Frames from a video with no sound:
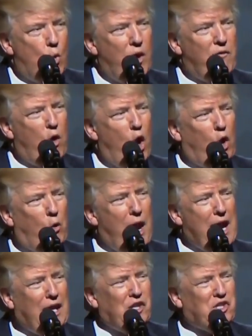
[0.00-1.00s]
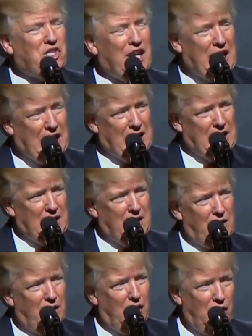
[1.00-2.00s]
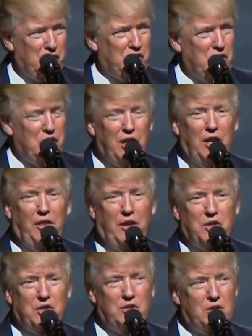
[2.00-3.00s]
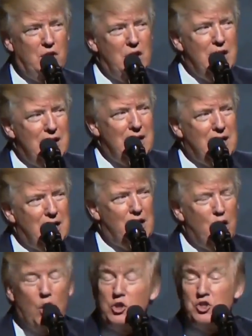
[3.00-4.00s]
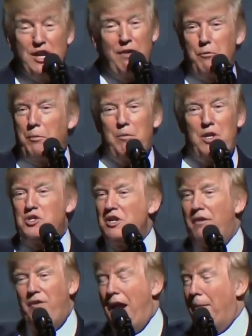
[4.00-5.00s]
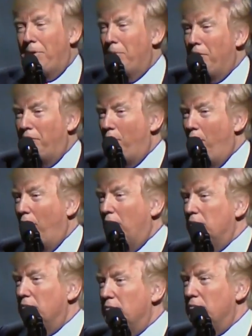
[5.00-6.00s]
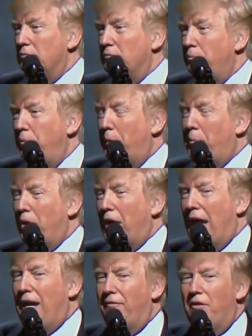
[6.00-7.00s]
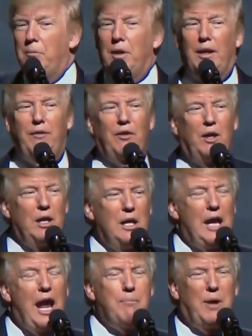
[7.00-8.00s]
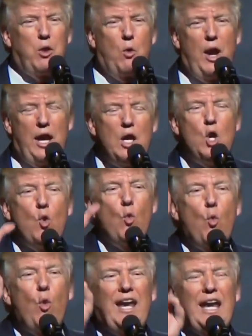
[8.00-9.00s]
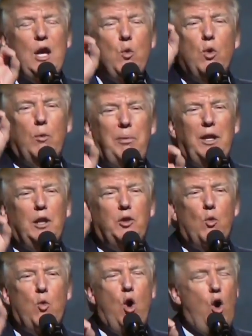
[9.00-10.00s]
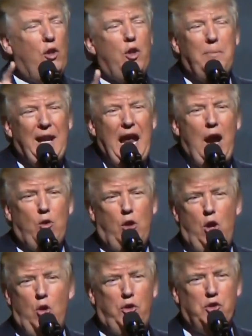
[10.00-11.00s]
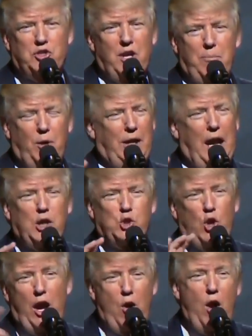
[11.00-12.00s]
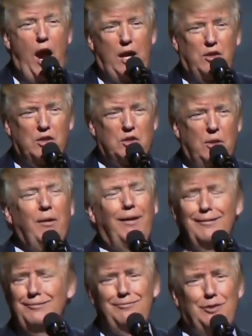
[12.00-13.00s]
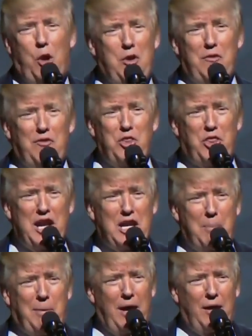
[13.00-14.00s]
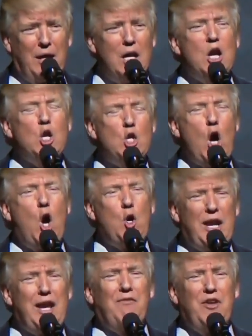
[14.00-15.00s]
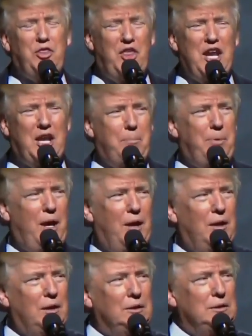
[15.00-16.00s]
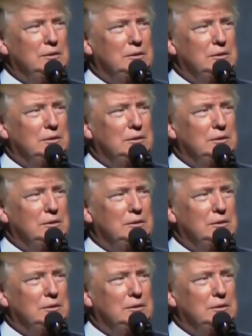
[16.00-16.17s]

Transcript: We've already seen, listen to this, no, it's never happened before. People can't even believe it. And by the way, we will build the wall no matter how low this number gets or how high this stuff. Don't even think about it. Don't even think about it.